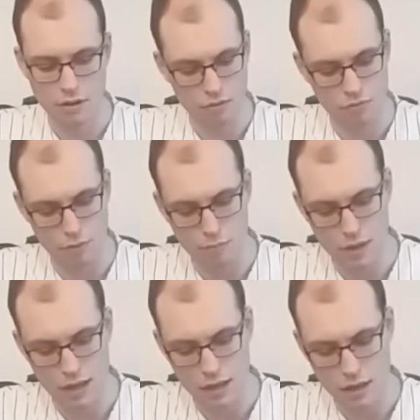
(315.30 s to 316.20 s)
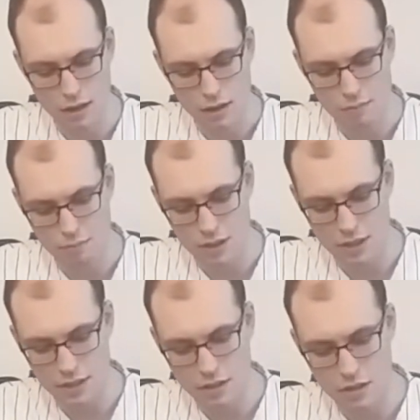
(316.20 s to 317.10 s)
for me,
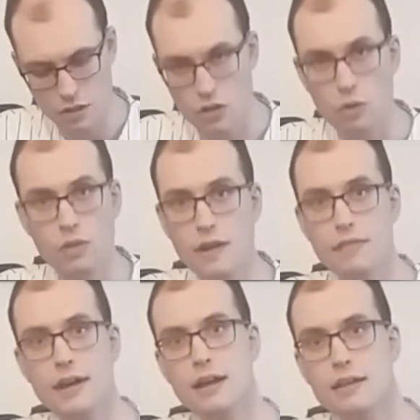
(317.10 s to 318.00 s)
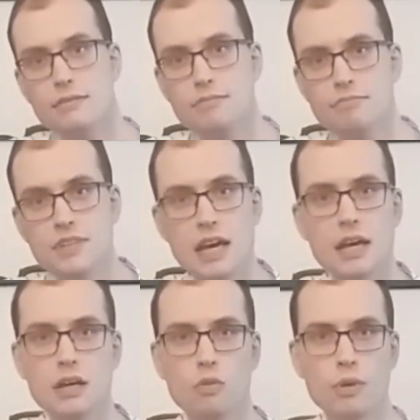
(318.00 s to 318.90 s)
but don't let that
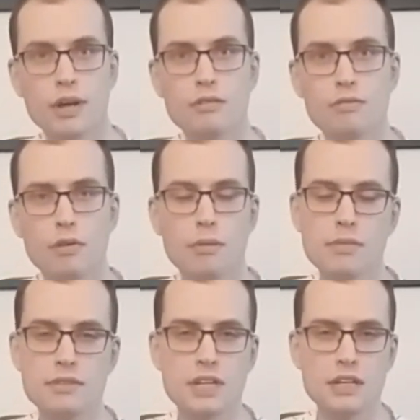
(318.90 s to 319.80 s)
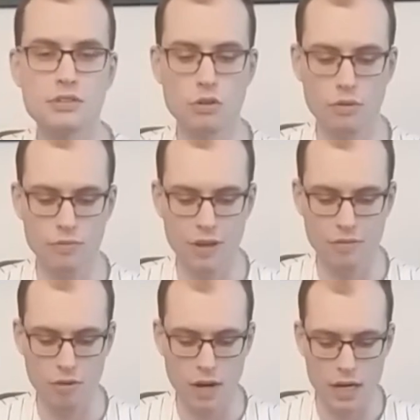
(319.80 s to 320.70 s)
take away from the taste or the
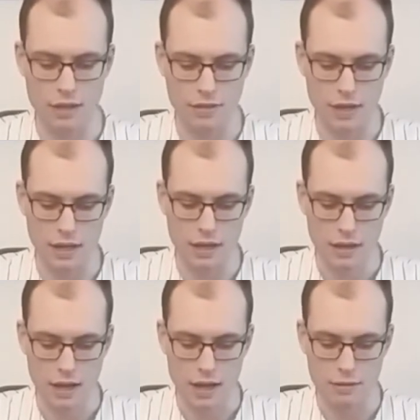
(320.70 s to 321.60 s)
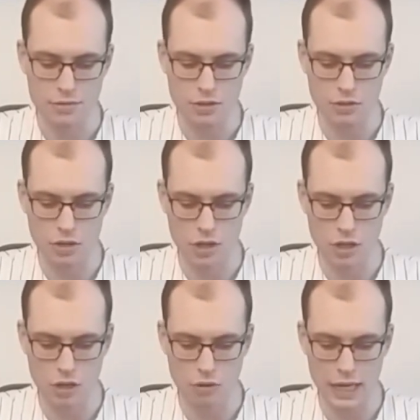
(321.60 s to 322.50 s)
flavor or anything. I'm still going to
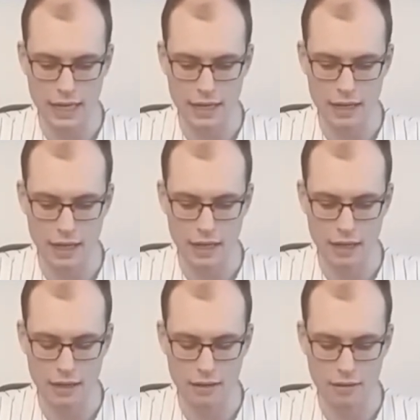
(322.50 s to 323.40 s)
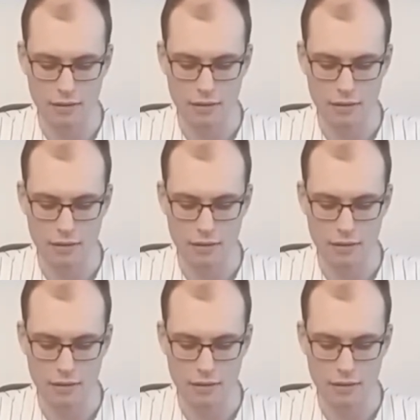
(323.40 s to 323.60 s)
go ahead and